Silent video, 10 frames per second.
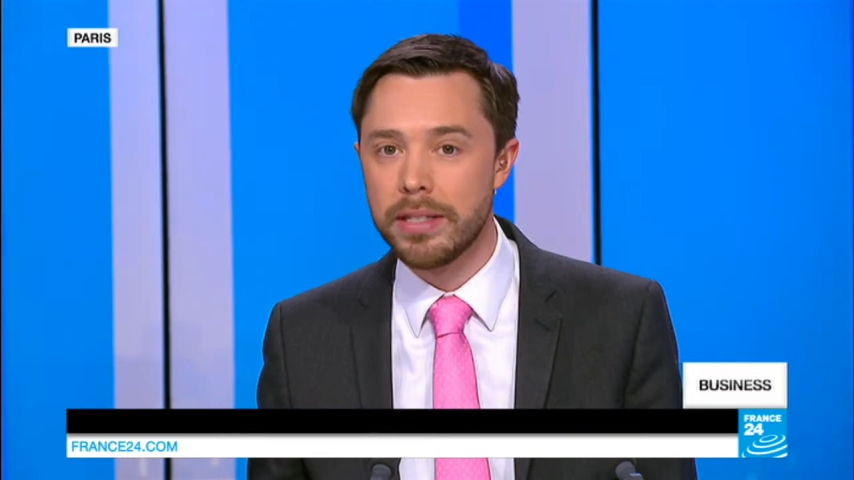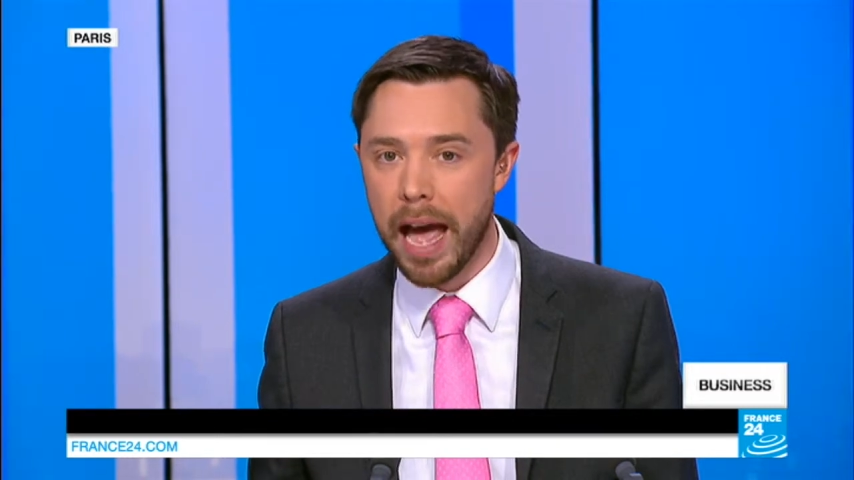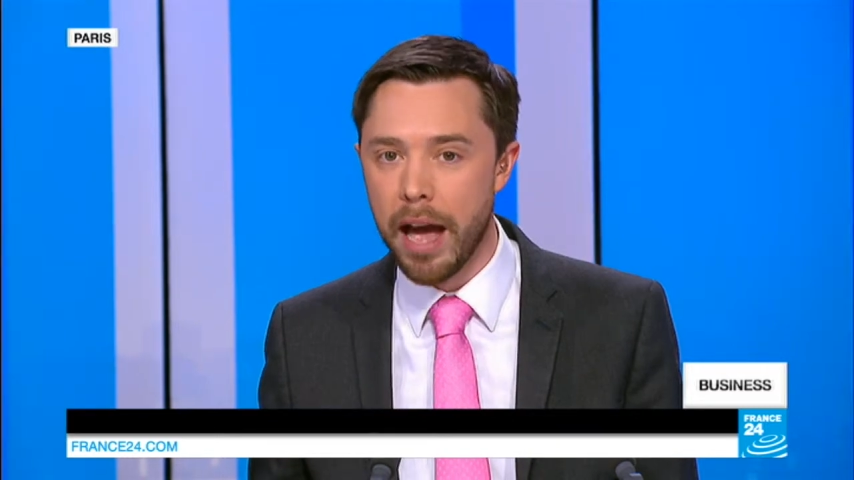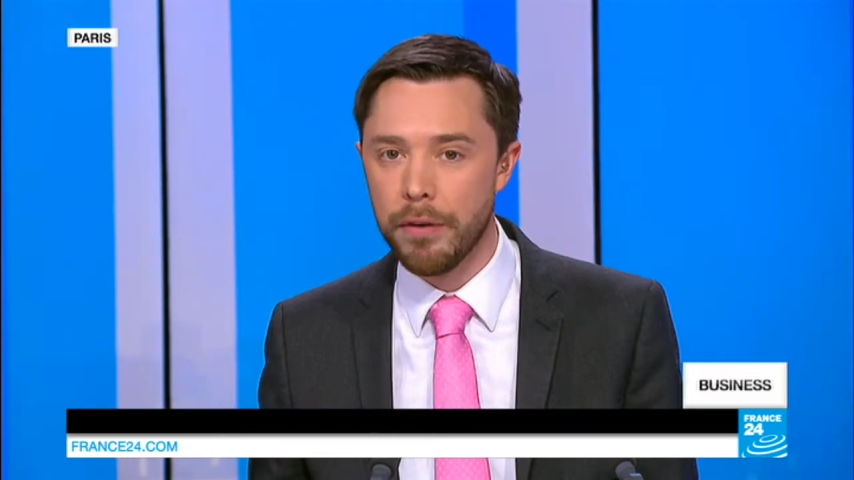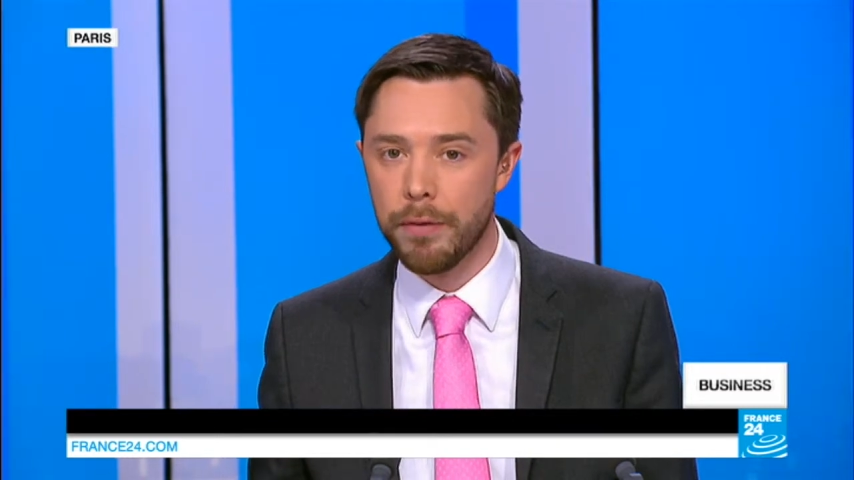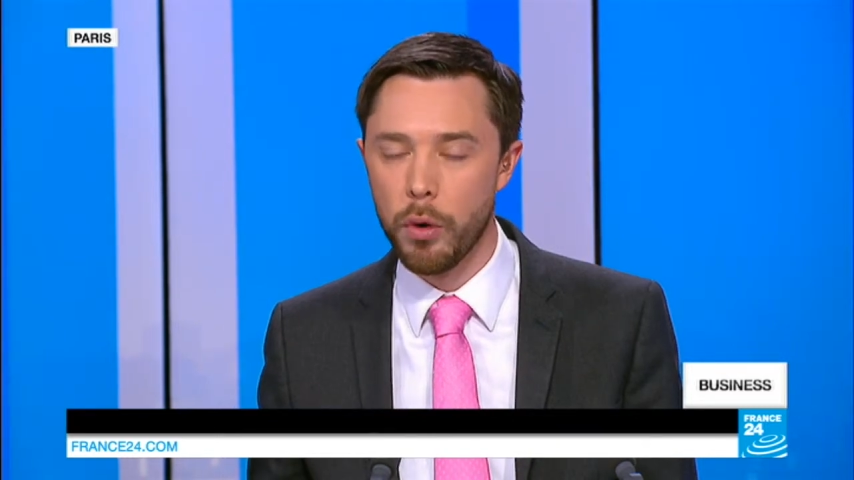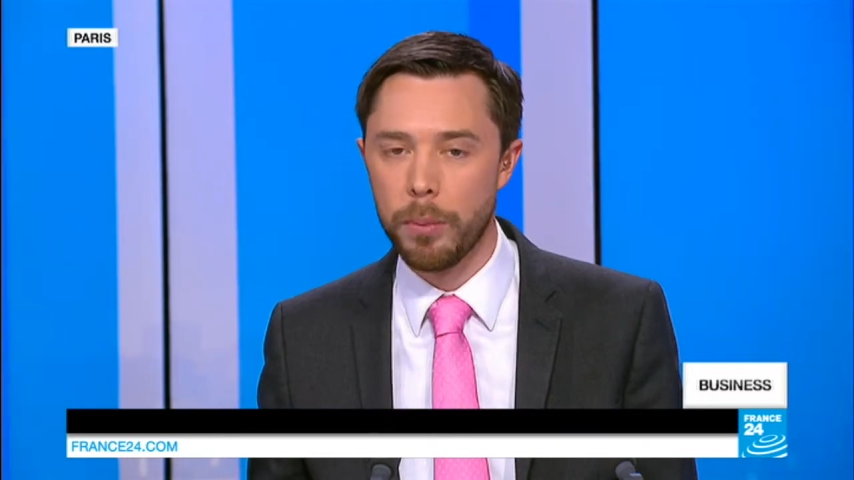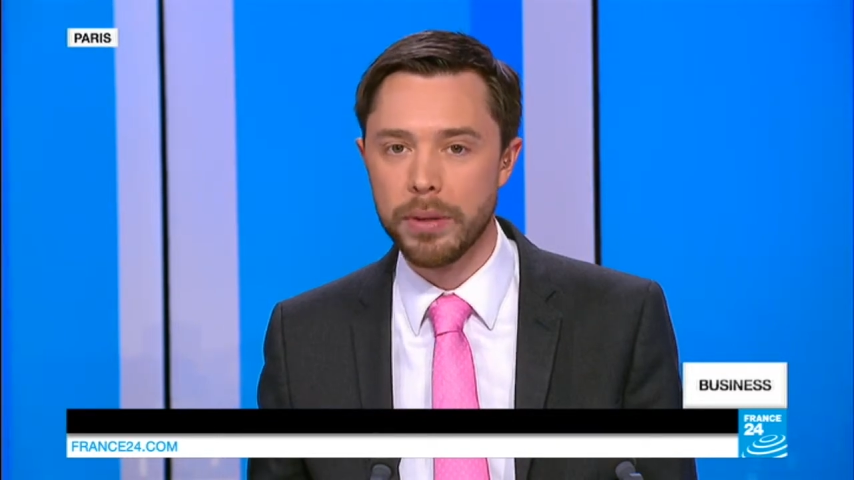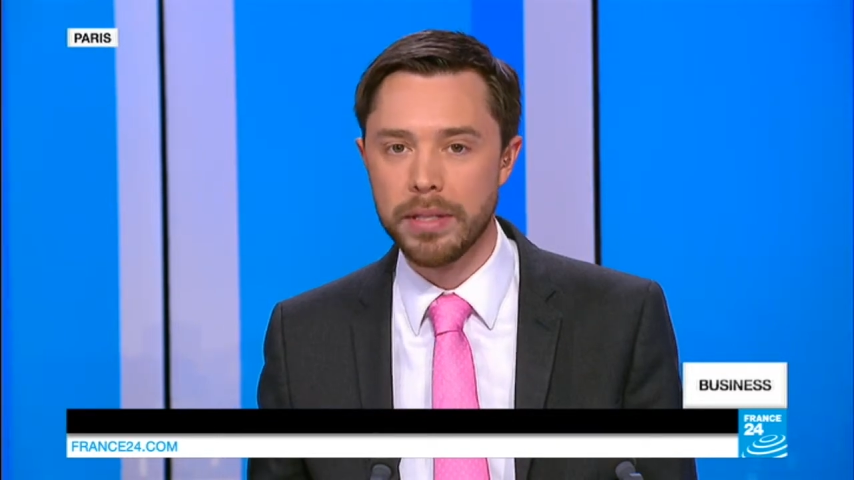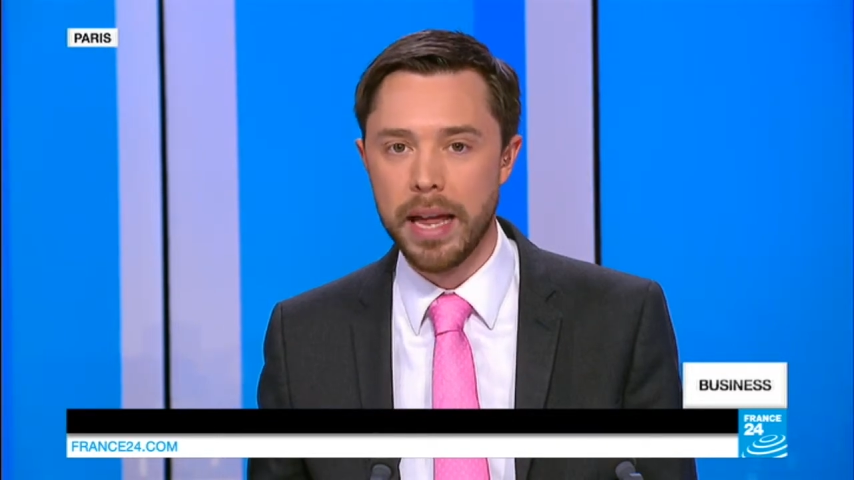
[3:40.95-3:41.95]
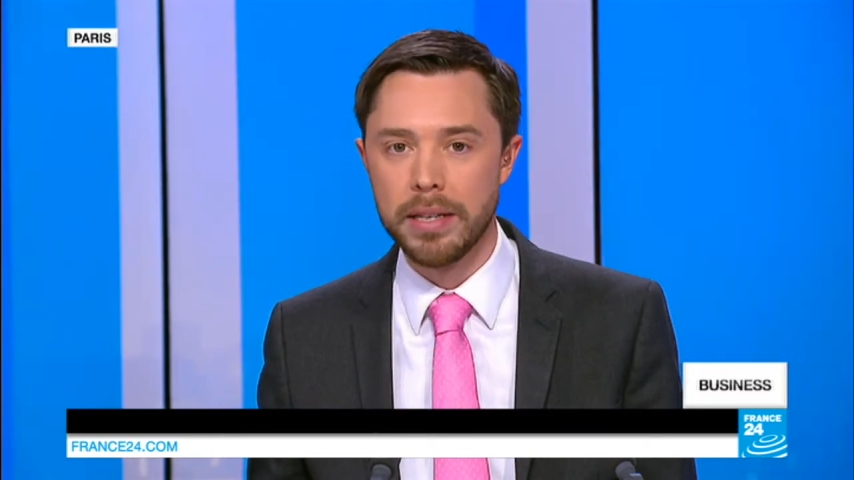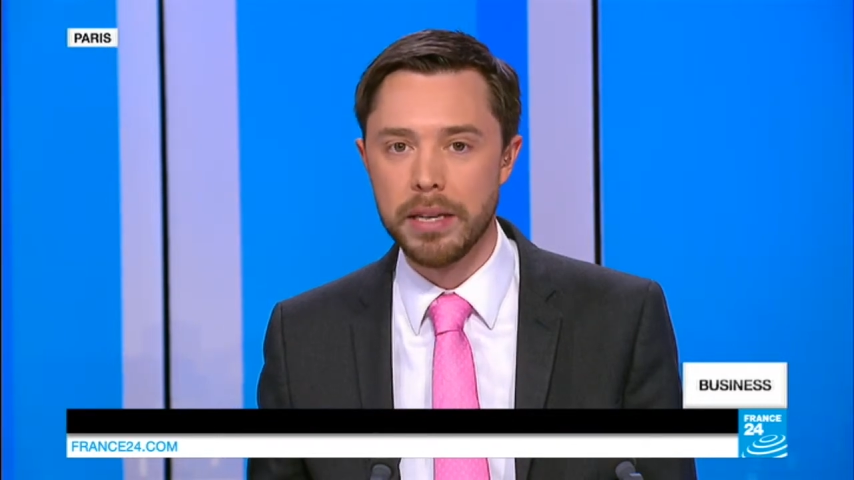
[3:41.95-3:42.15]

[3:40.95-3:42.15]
down 4%